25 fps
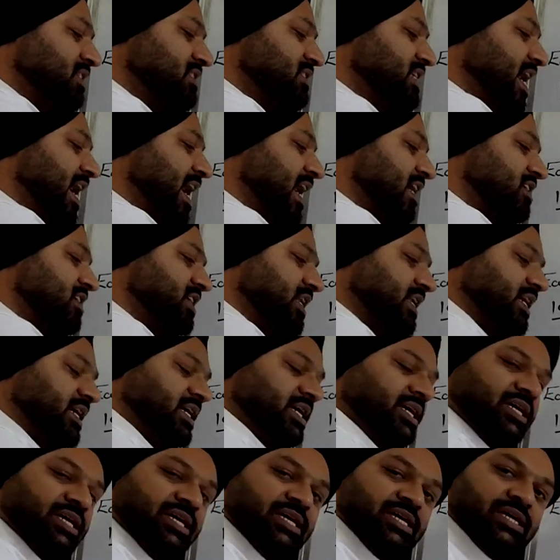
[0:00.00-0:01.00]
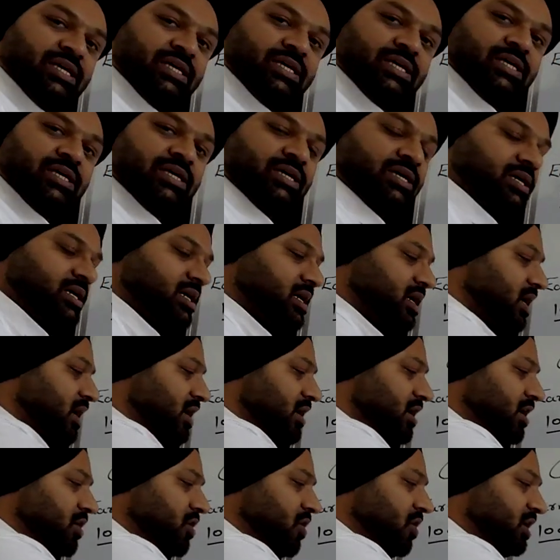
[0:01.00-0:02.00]
is actually
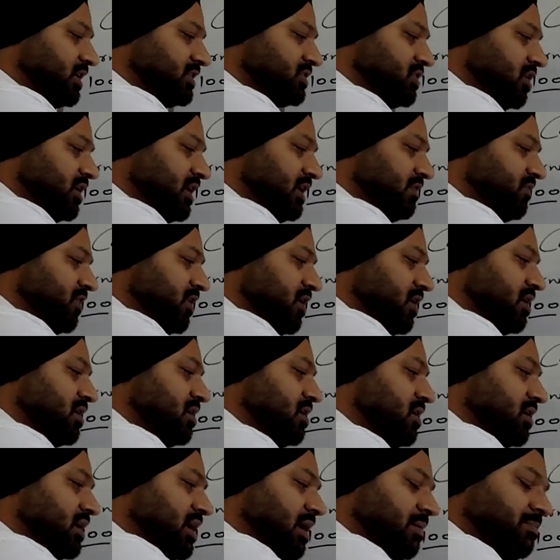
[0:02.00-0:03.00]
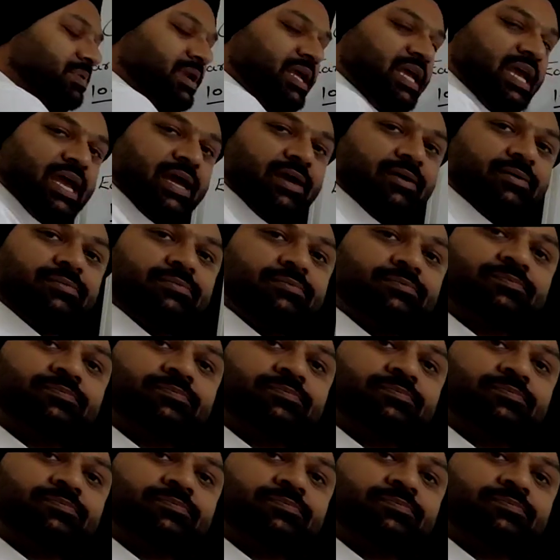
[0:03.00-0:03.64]
$100 only for company A.